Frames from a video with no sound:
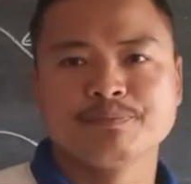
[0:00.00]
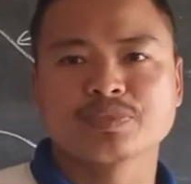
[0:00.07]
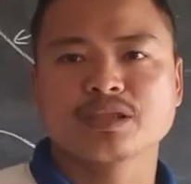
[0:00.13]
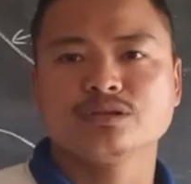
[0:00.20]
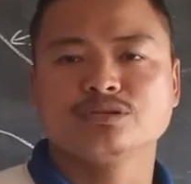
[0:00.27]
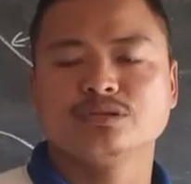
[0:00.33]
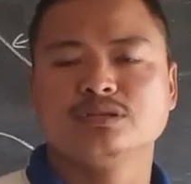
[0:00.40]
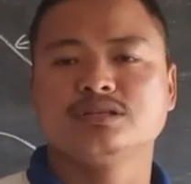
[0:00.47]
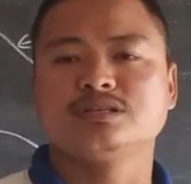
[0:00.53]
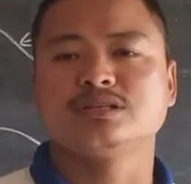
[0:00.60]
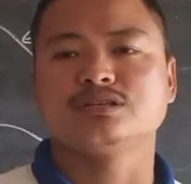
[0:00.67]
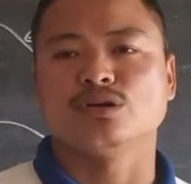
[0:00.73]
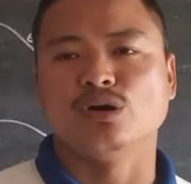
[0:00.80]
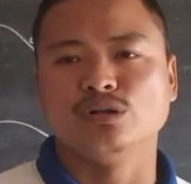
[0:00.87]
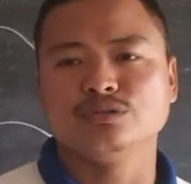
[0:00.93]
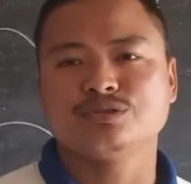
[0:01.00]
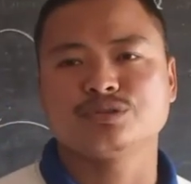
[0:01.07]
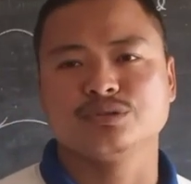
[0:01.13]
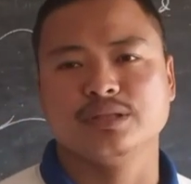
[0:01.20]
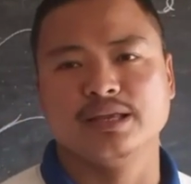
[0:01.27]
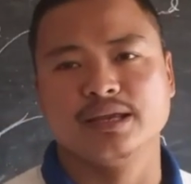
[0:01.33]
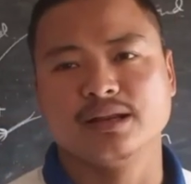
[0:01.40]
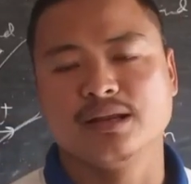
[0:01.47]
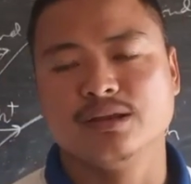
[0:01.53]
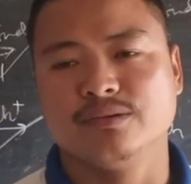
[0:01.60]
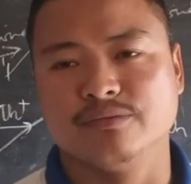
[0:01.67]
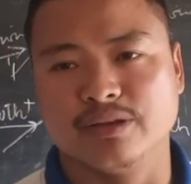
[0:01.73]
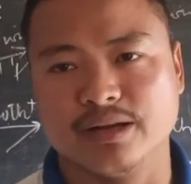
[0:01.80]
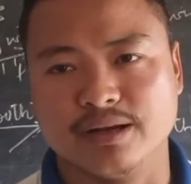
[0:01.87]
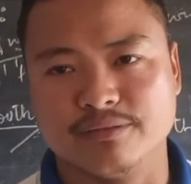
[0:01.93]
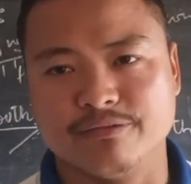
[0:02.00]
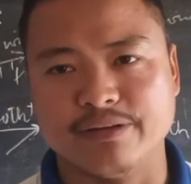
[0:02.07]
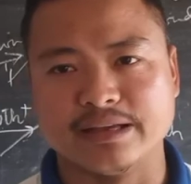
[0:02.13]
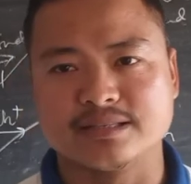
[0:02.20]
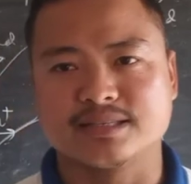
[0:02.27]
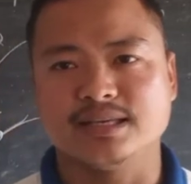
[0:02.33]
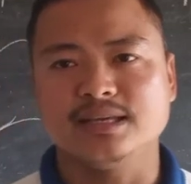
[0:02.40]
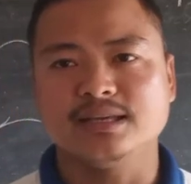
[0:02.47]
So this is also there when it affects the